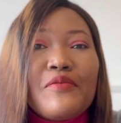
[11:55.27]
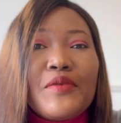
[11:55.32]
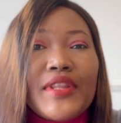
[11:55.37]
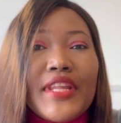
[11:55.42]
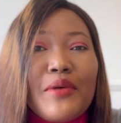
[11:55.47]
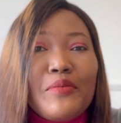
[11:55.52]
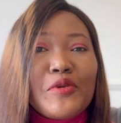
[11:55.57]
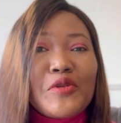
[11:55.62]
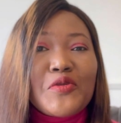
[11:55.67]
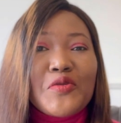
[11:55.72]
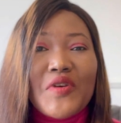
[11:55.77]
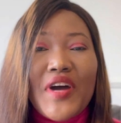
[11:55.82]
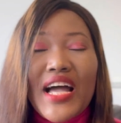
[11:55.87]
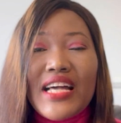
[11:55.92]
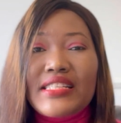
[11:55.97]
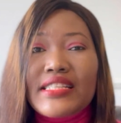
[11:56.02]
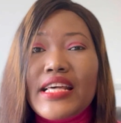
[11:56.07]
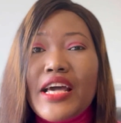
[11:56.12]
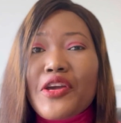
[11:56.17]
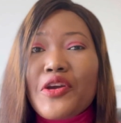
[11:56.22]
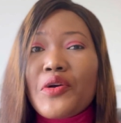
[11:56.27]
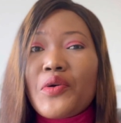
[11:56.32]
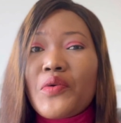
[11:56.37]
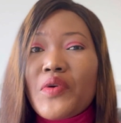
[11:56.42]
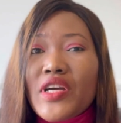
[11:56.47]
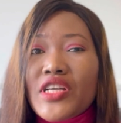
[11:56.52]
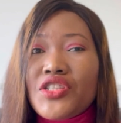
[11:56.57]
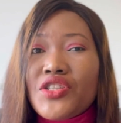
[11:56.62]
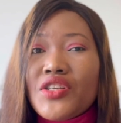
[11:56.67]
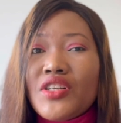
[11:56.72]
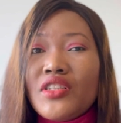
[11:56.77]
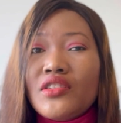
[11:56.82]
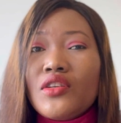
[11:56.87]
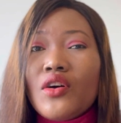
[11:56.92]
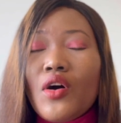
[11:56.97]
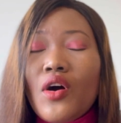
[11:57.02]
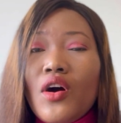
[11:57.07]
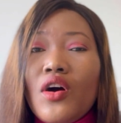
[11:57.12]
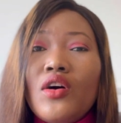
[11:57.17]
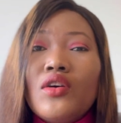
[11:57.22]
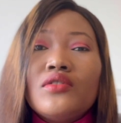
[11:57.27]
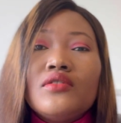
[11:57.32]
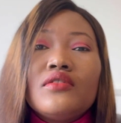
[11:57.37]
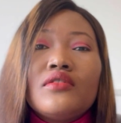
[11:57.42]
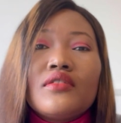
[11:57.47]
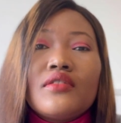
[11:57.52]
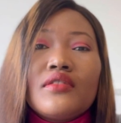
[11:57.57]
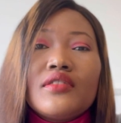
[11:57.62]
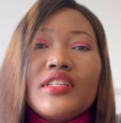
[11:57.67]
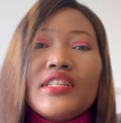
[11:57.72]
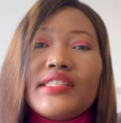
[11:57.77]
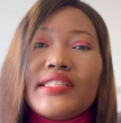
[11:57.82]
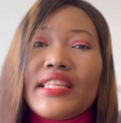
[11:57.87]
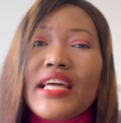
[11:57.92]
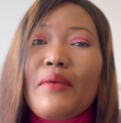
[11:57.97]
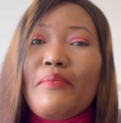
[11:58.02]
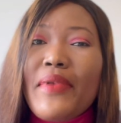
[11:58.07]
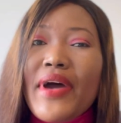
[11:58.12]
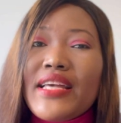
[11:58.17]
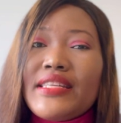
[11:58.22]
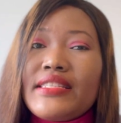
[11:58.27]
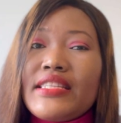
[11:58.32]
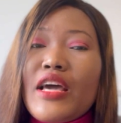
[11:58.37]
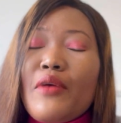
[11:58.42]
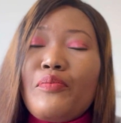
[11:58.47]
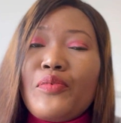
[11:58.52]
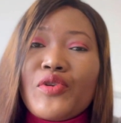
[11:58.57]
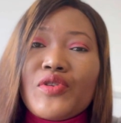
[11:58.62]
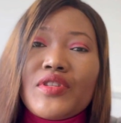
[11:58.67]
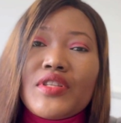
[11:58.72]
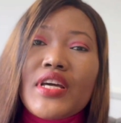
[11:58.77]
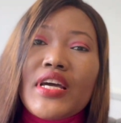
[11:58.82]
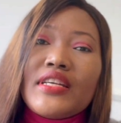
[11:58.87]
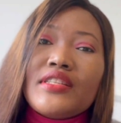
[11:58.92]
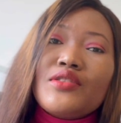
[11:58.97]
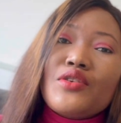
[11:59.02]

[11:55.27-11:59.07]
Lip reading: been able to answer your question on the step-by-step process